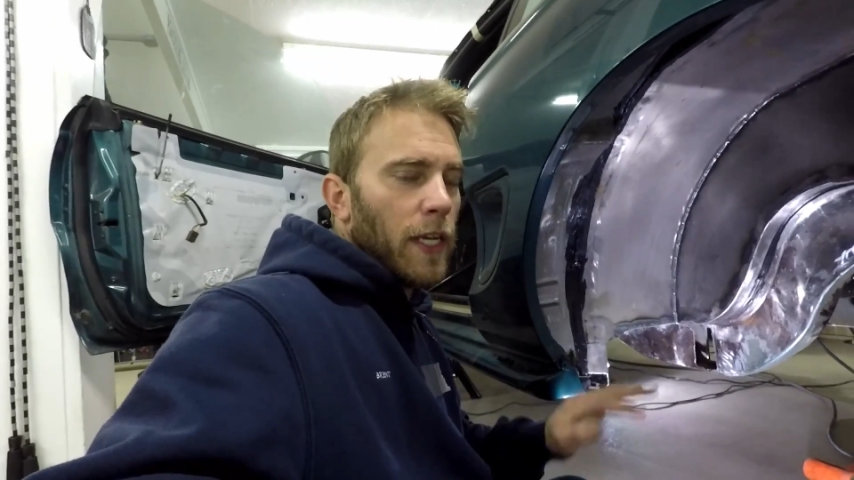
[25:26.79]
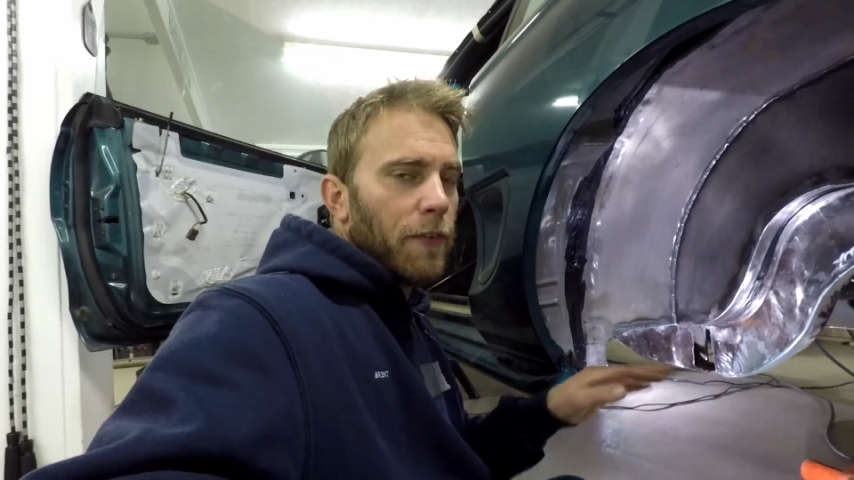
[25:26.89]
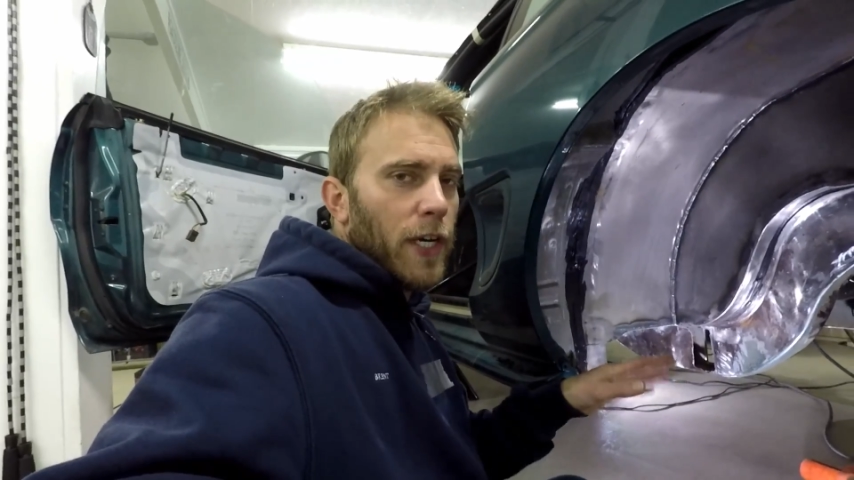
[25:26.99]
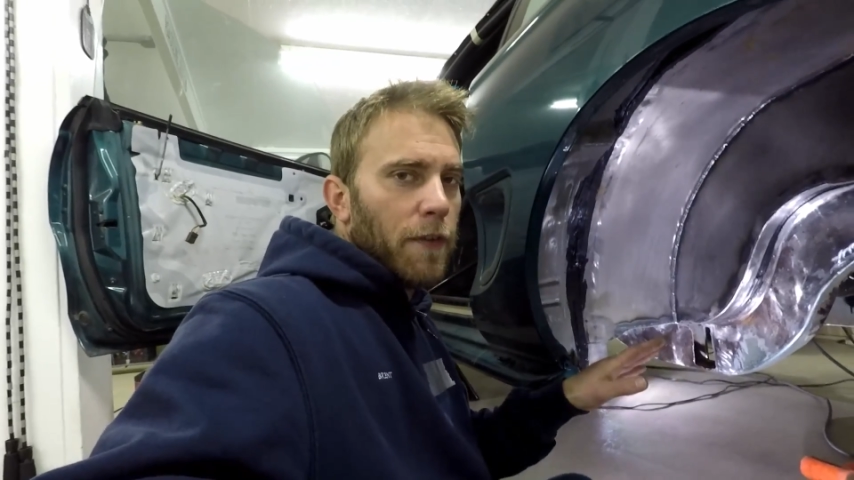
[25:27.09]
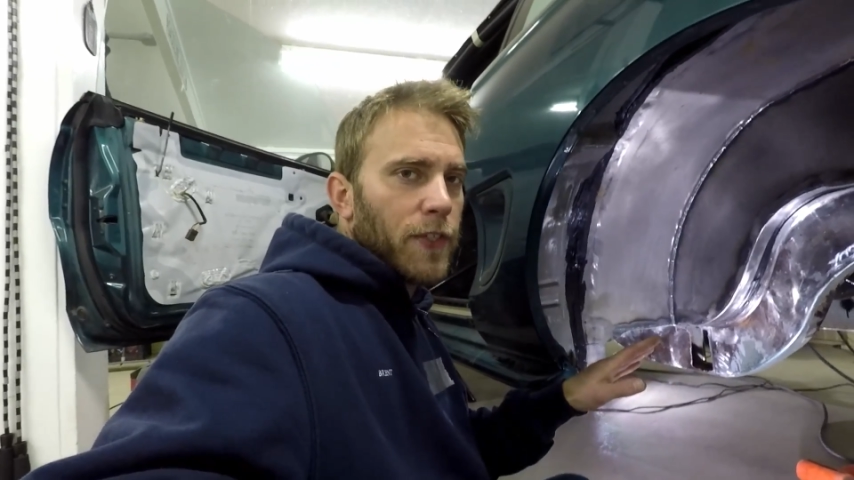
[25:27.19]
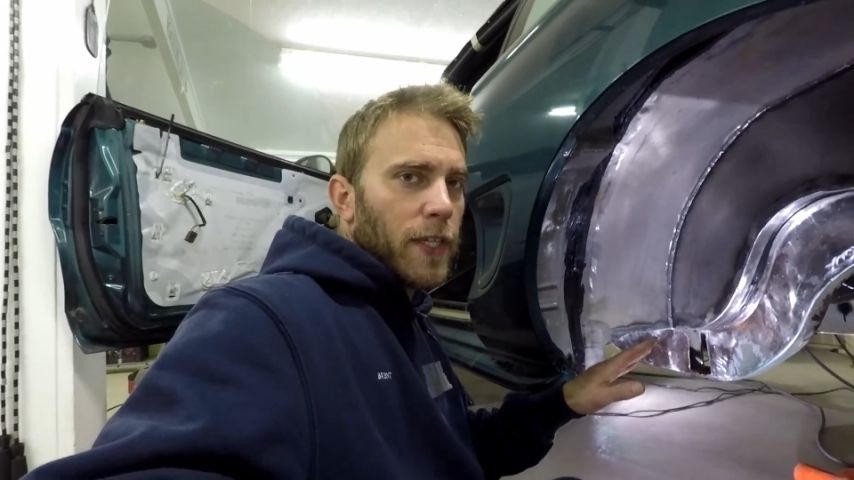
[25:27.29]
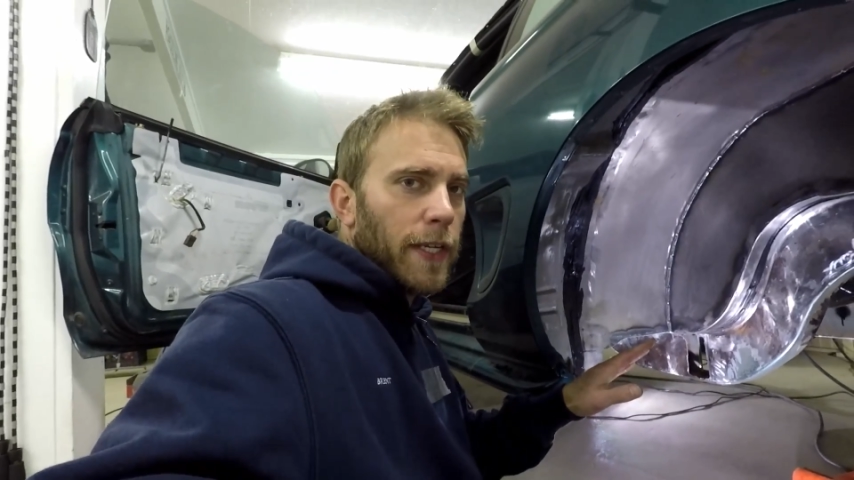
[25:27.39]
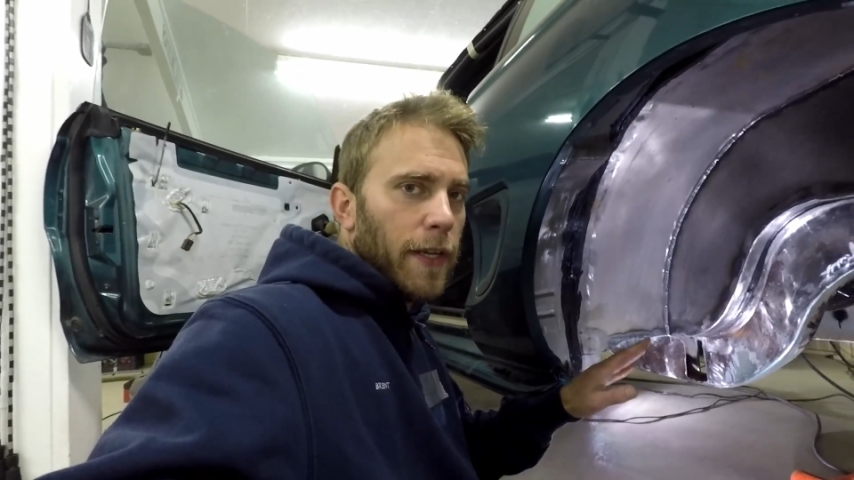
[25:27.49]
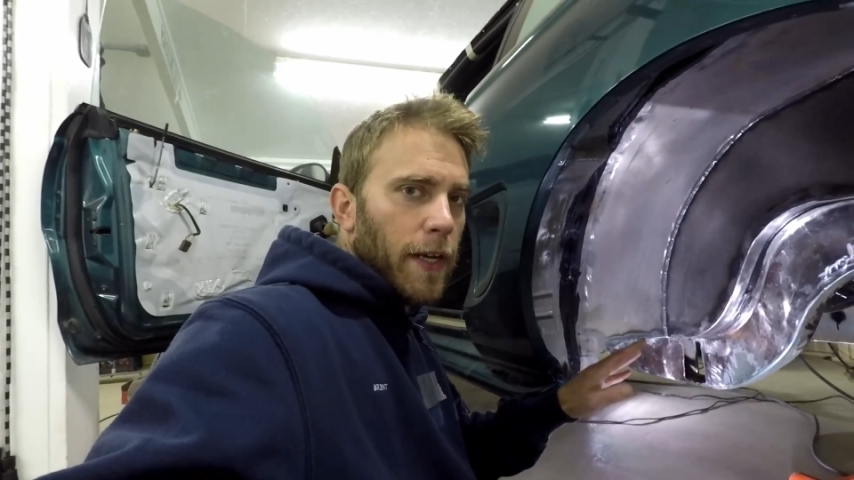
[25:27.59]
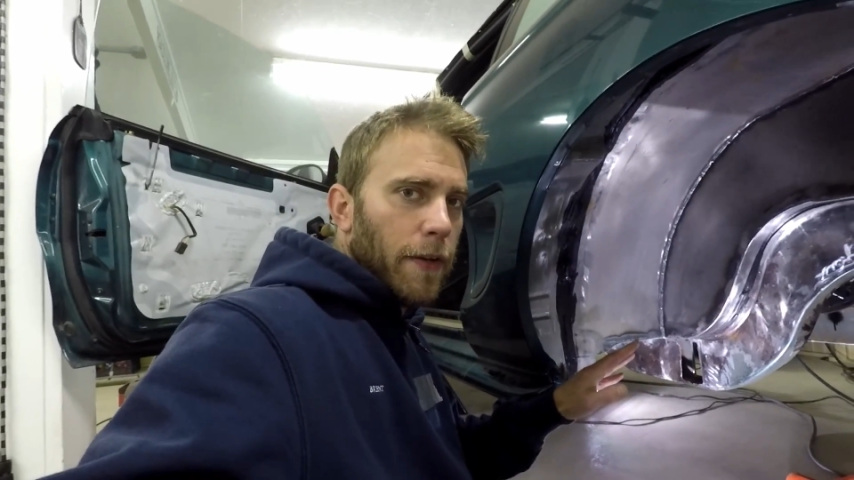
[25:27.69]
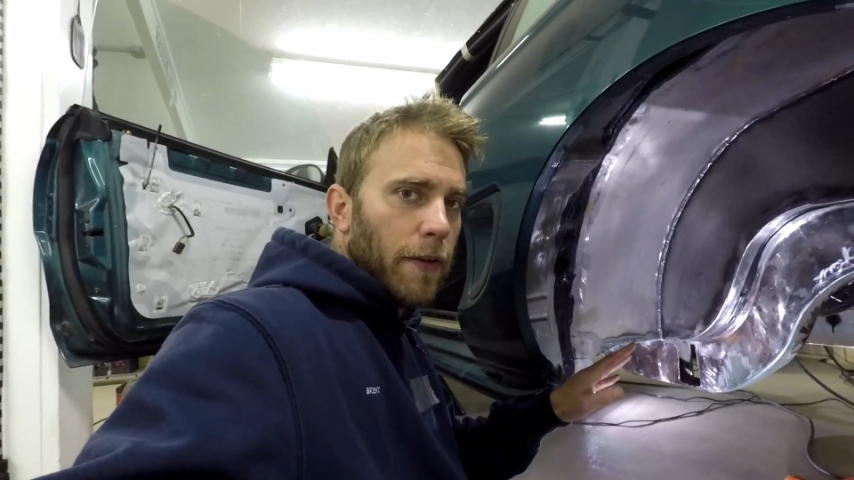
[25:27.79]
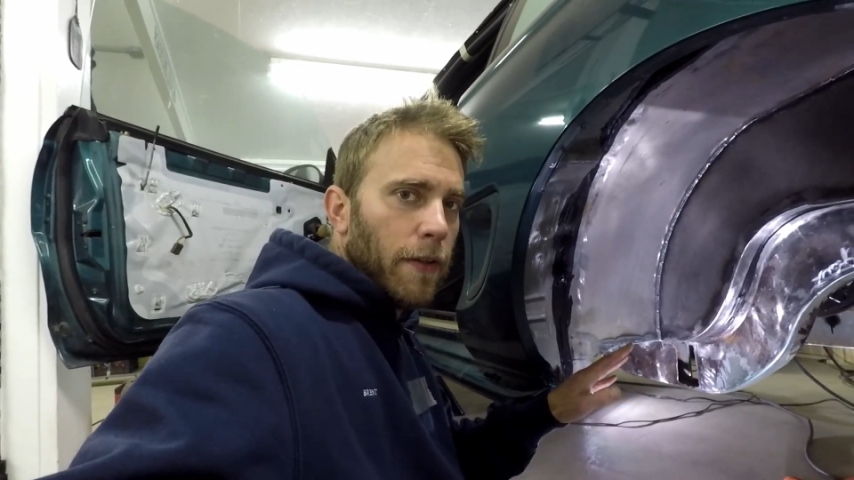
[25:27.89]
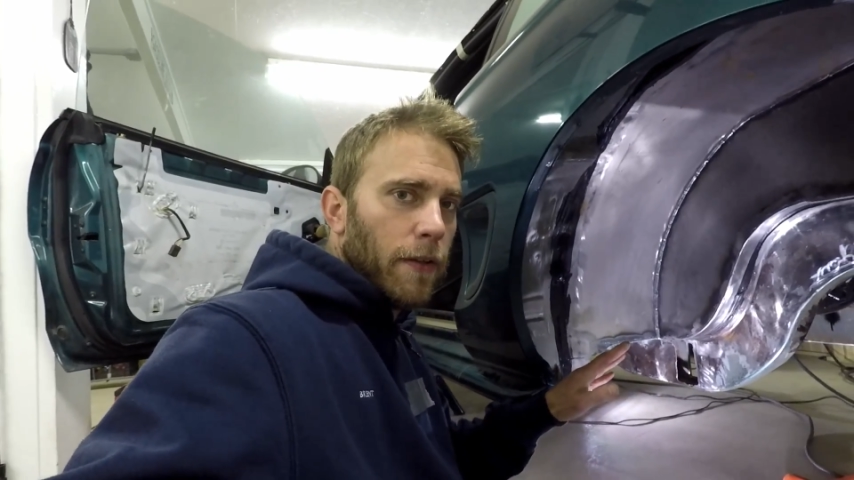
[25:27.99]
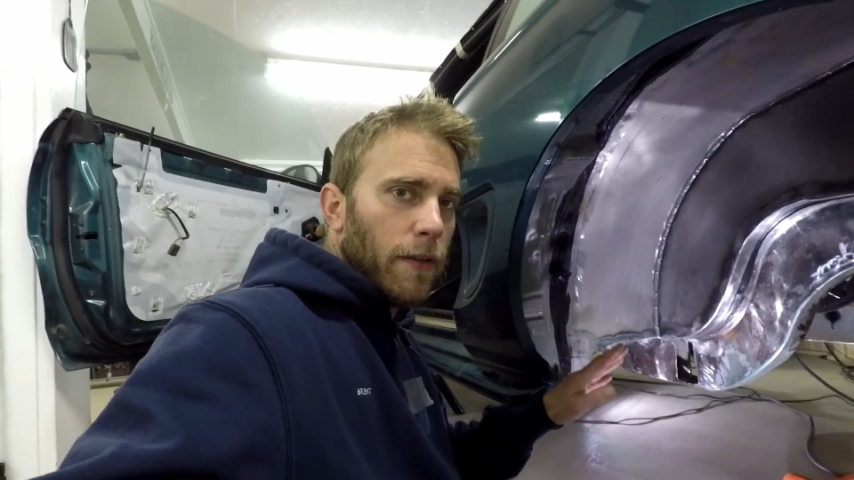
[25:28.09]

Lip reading: the driver's side done,